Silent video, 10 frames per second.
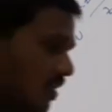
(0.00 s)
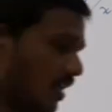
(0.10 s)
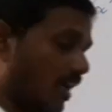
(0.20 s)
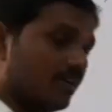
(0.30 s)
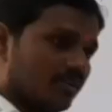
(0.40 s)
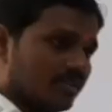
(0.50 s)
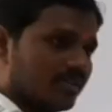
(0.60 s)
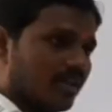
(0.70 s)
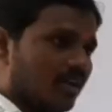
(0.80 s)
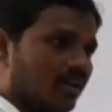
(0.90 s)
are continuous
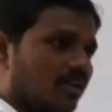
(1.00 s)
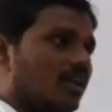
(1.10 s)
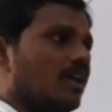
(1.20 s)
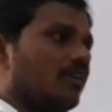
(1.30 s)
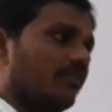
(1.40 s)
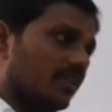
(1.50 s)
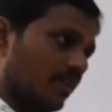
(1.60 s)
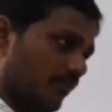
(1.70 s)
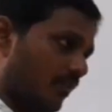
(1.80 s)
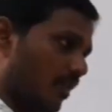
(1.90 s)
or not, whether
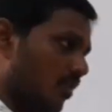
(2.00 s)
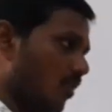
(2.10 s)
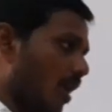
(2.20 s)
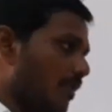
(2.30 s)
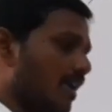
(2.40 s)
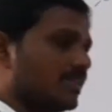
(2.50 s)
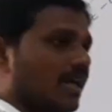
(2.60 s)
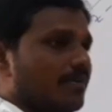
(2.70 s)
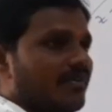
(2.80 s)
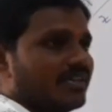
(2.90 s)
the u comma x
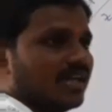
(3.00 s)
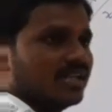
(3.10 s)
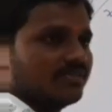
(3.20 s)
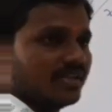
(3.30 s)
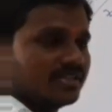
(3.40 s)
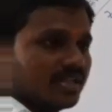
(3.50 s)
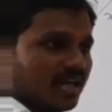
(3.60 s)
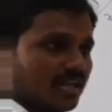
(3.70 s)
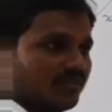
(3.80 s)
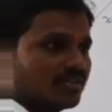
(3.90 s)
comma y satisfying
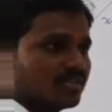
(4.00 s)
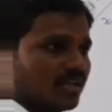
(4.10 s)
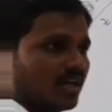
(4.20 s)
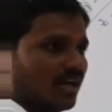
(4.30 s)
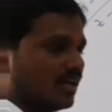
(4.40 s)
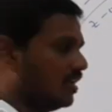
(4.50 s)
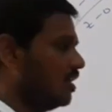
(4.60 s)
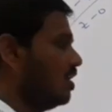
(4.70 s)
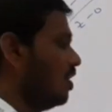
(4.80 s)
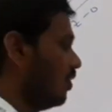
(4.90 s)
CR equations or not.
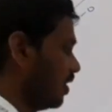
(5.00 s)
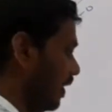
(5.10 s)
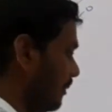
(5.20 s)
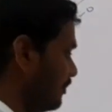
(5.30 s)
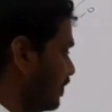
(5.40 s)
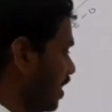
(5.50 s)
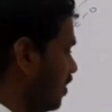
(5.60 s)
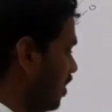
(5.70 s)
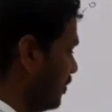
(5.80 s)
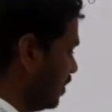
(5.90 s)
Okay,
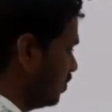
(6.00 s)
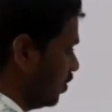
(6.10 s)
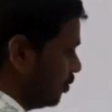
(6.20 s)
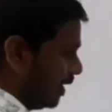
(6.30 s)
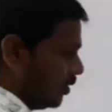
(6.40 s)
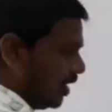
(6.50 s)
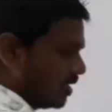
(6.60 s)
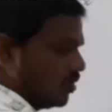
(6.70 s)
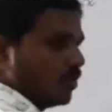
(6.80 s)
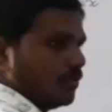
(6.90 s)
now coming to dou u by dou
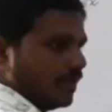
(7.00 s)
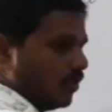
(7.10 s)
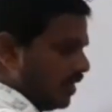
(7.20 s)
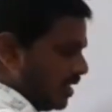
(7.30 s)
x, dou u by dou y